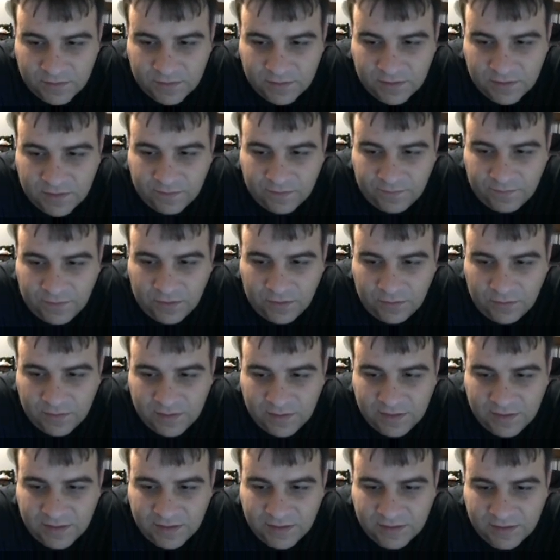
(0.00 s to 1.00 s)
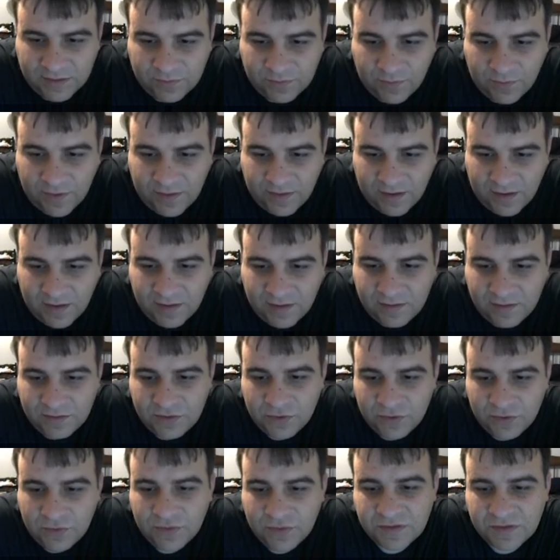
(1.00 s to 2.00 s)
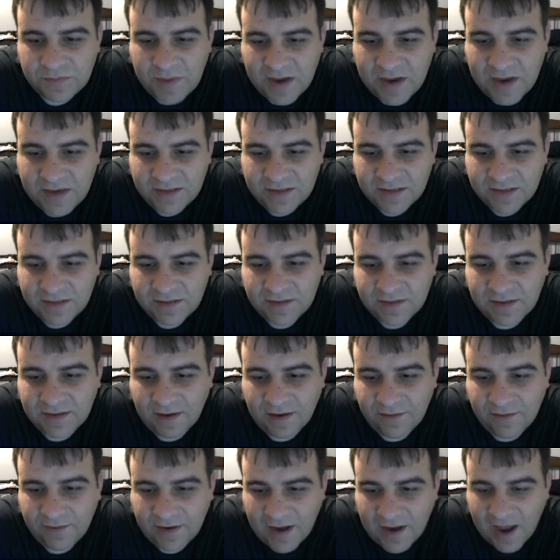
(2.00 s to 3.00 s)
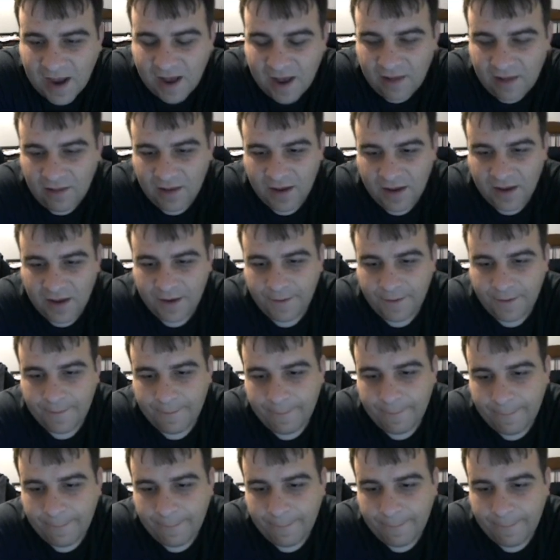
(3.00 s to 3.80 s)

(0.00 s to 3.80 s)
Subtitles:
If unit is within 2 spaces of an ally,